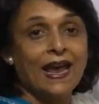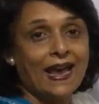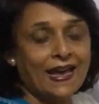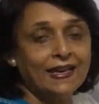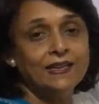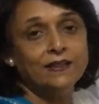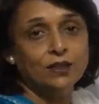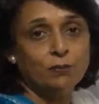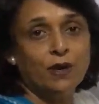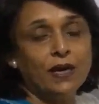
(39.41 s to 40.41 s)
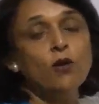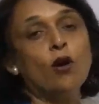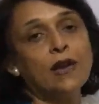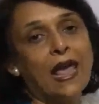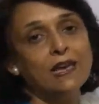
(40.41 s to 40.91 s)
and the blood,
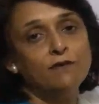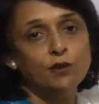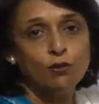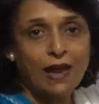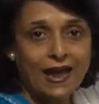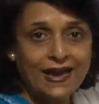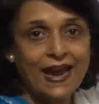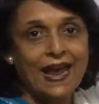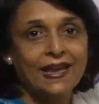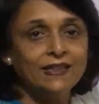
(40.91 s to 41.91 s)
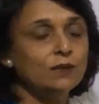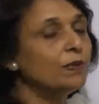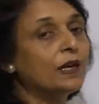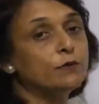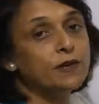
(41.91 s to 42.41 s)
or alveoli and the
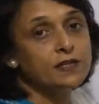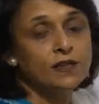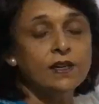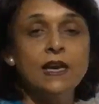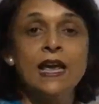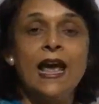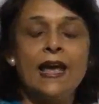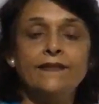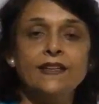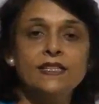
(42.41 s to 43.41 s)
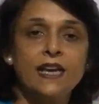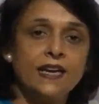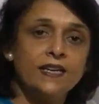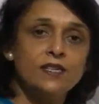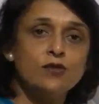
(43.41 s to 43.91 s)
blood vessel. And the
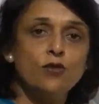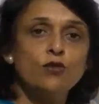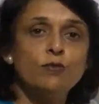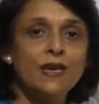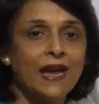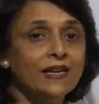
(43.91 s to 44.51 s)
second is going to be